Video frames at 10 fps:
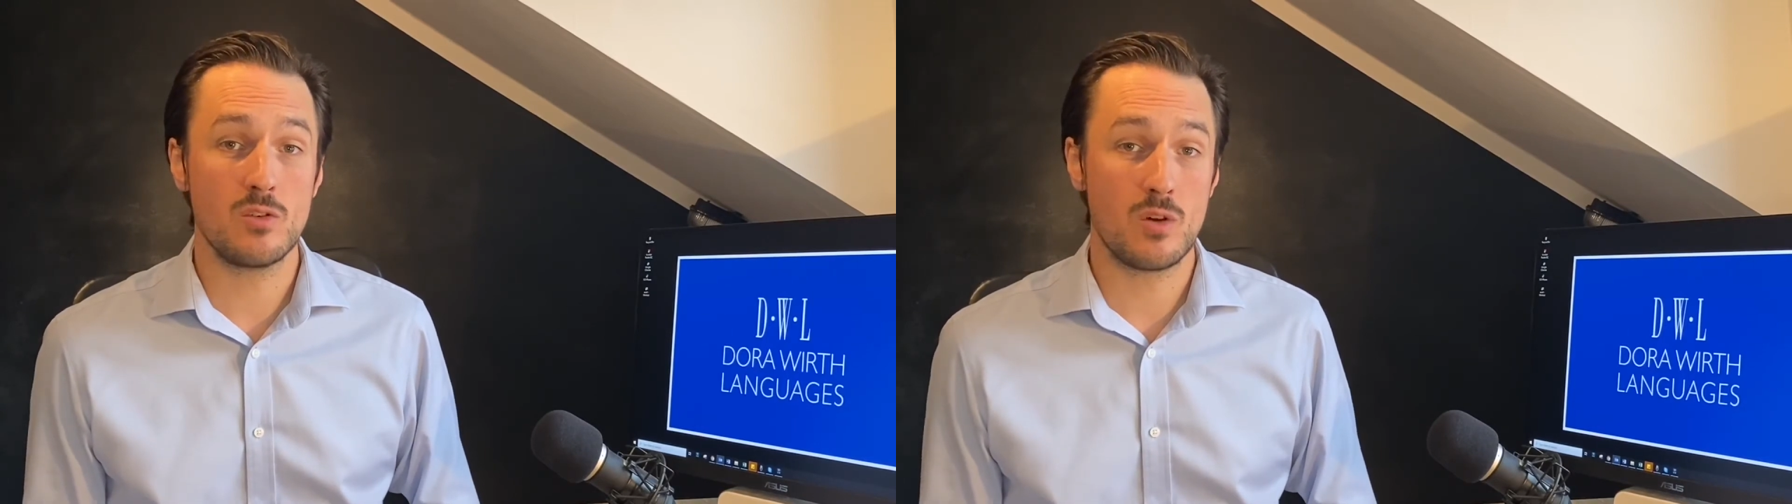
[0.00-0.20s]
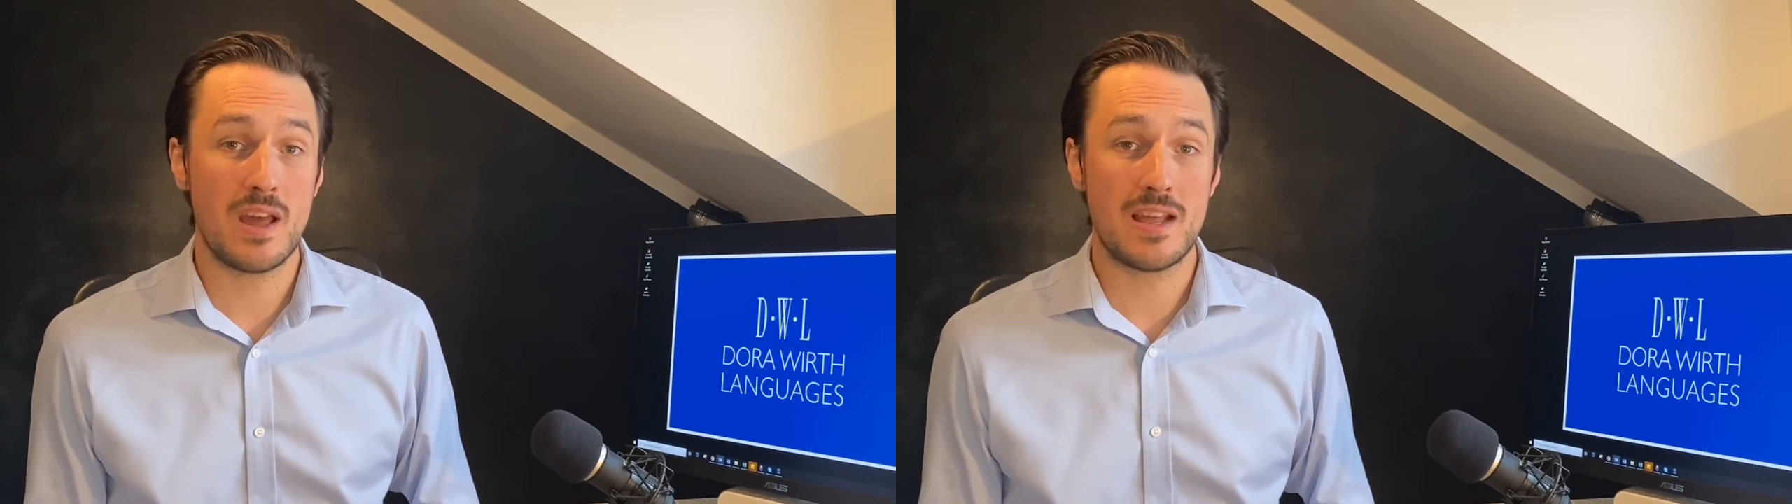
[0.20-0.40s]

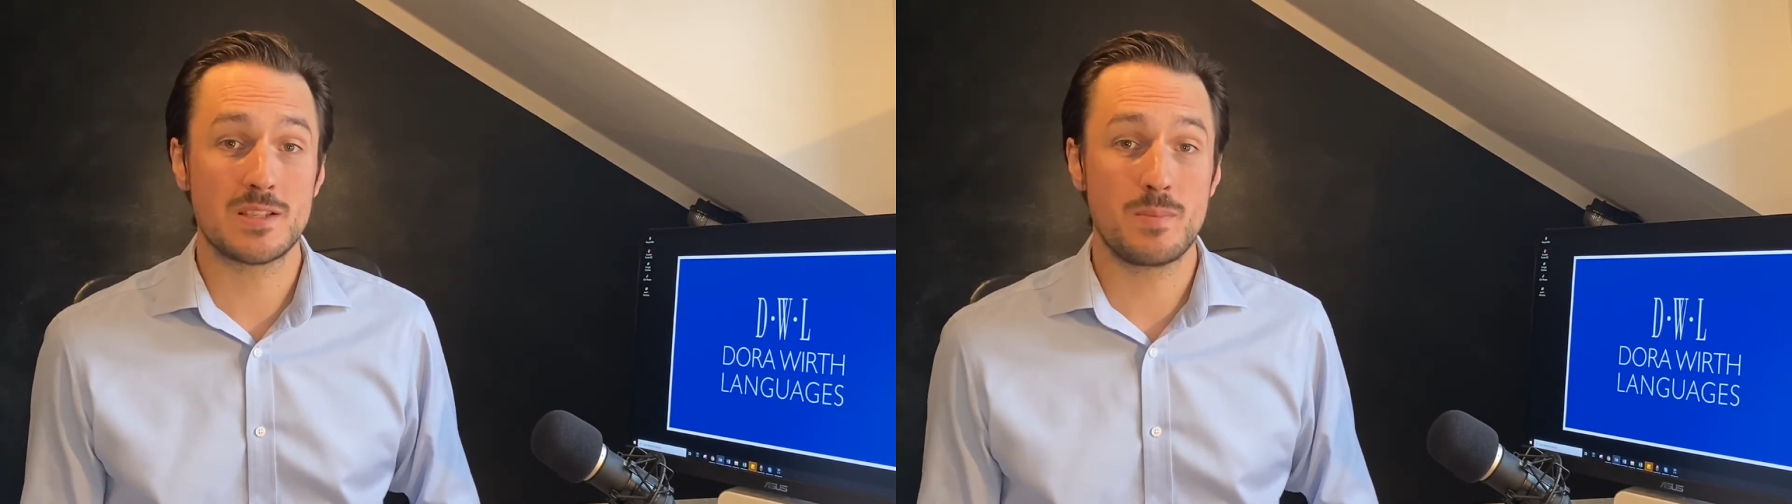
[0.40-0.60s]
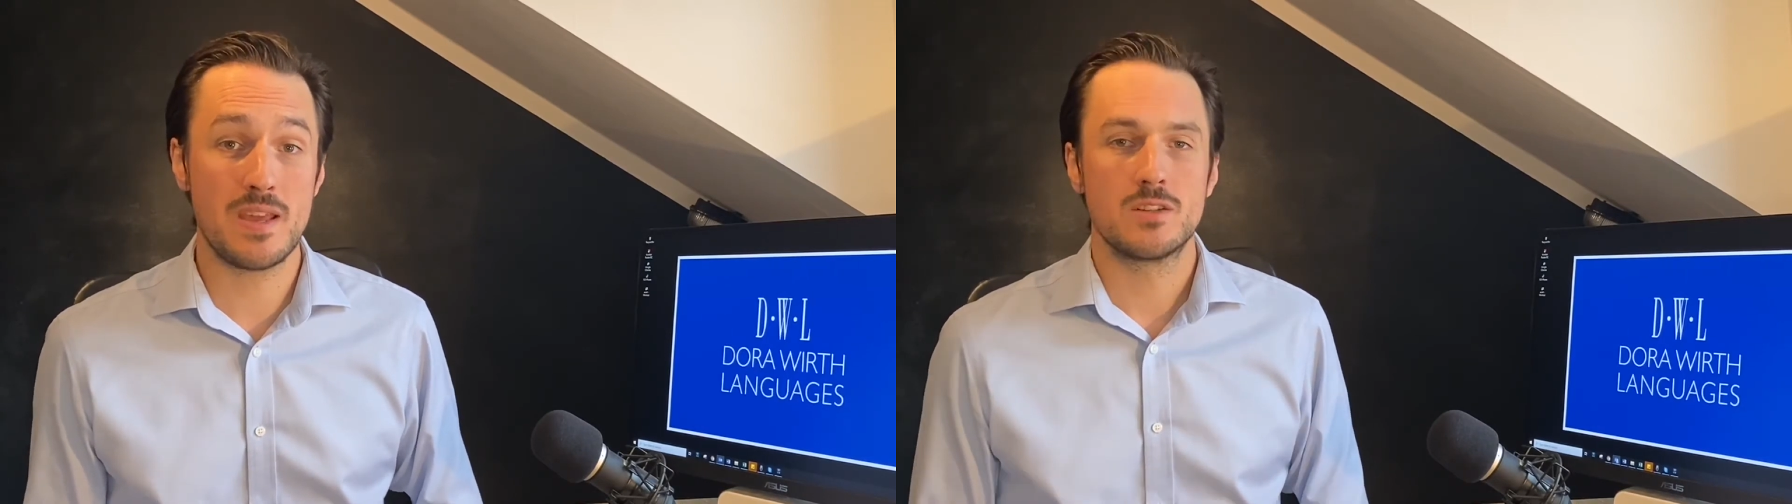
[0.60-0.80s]
or
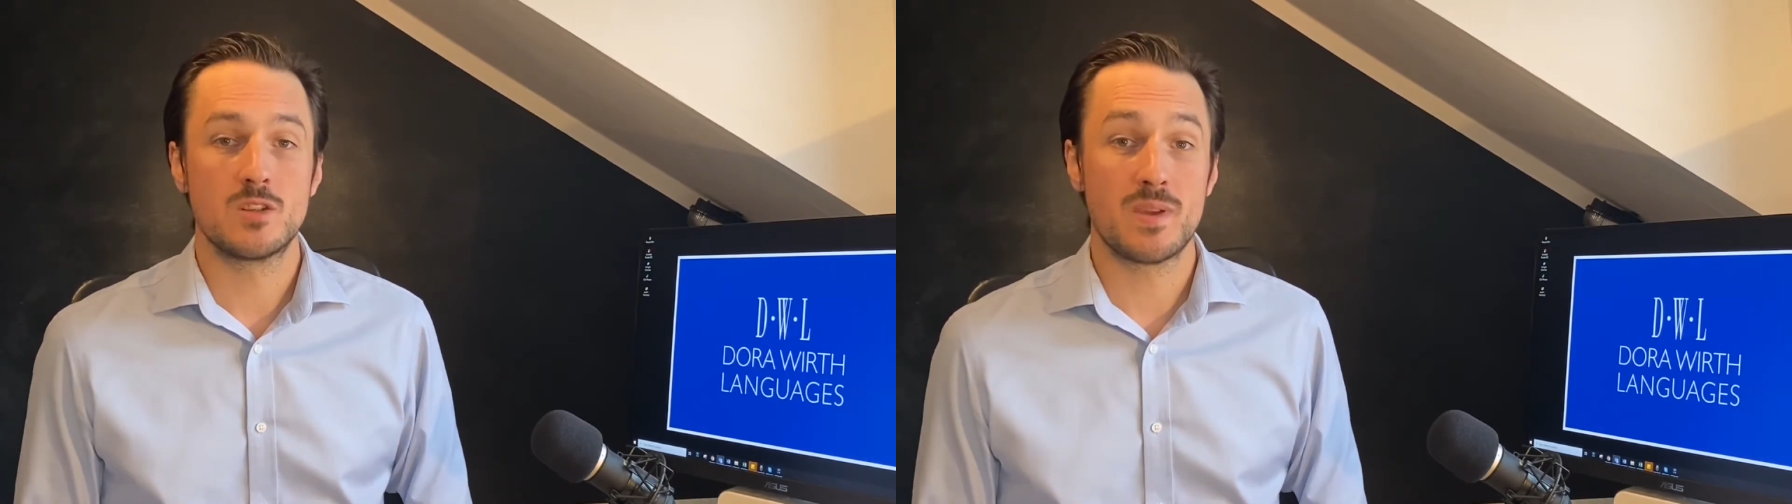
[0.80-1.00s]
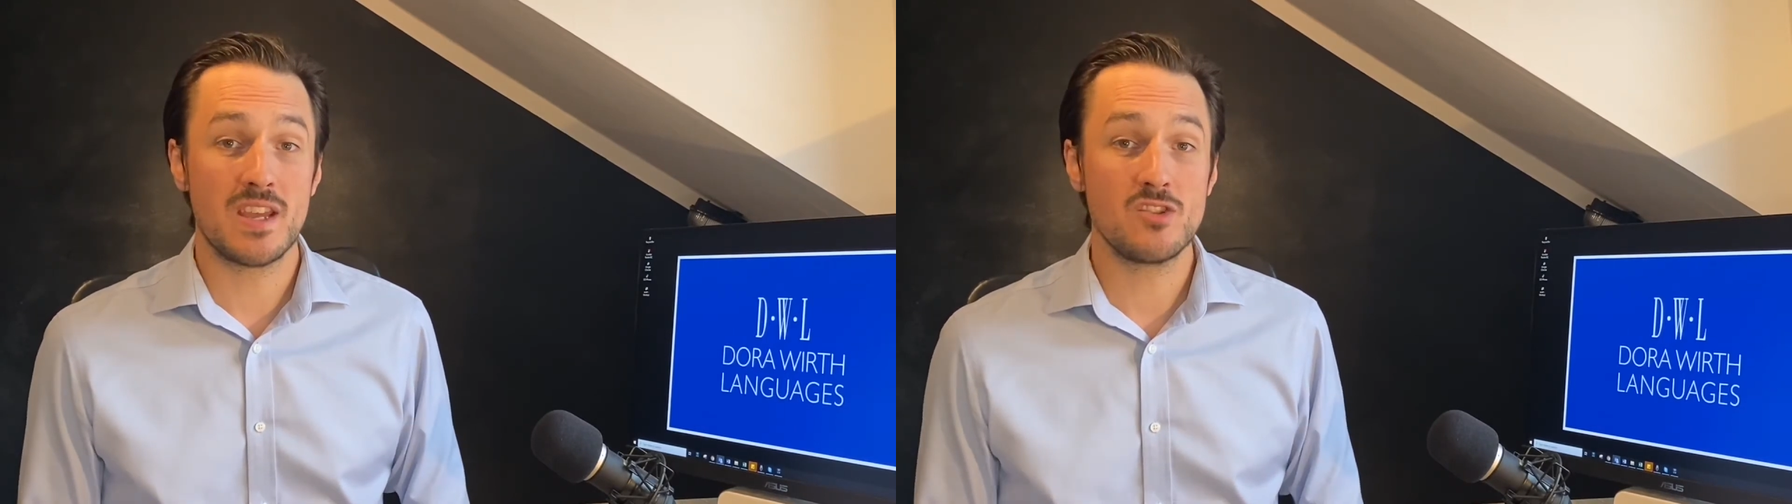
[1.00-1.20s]
LSP,
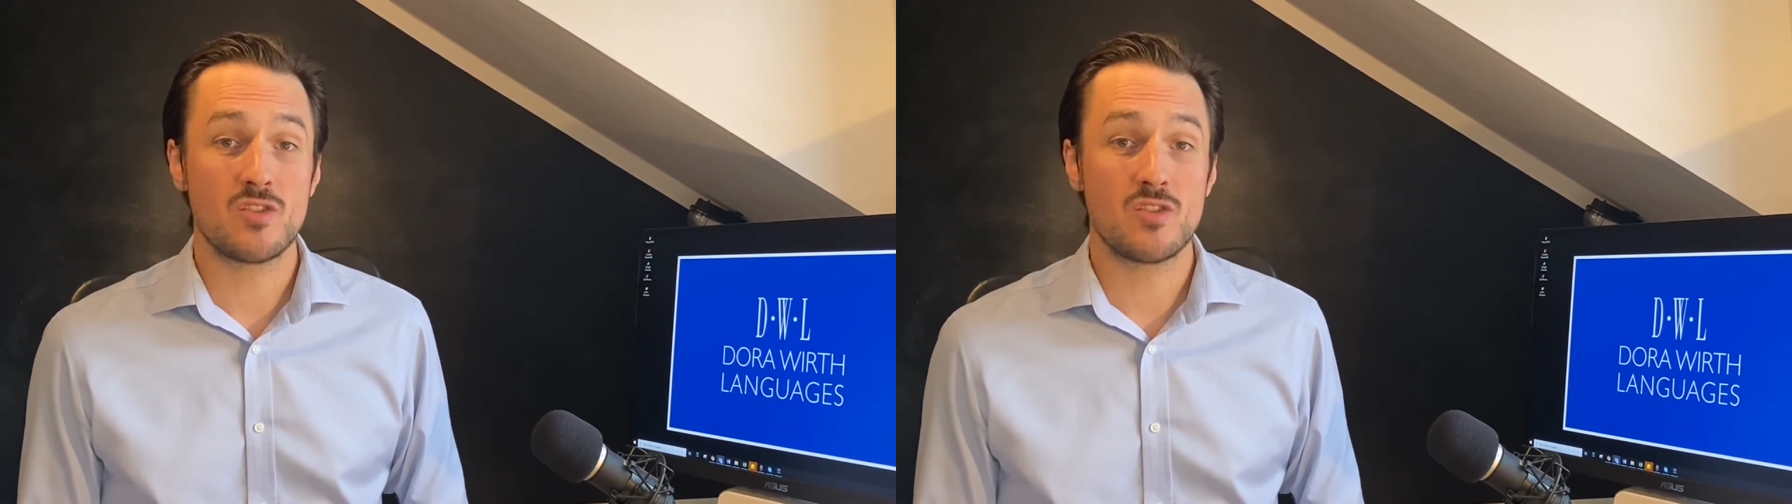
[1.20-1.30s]
to begin